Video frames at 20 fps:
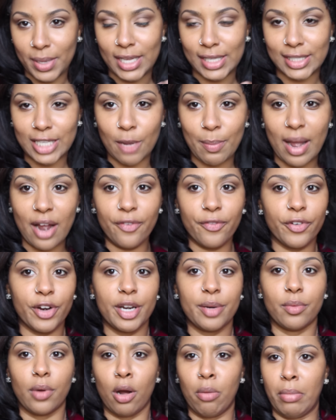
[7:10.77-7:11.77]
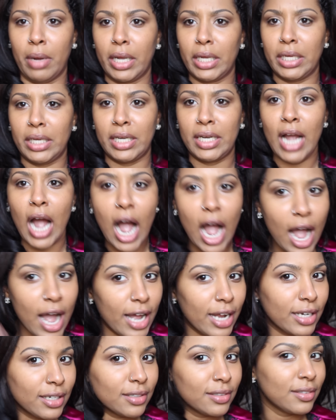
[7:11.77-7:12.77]
me so my friend oh my
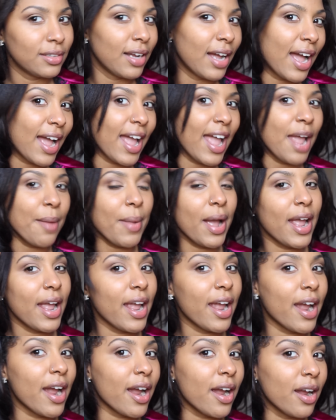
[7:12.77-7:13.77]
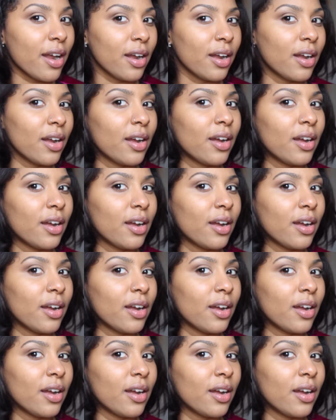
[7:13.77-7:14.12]
god i hate my hair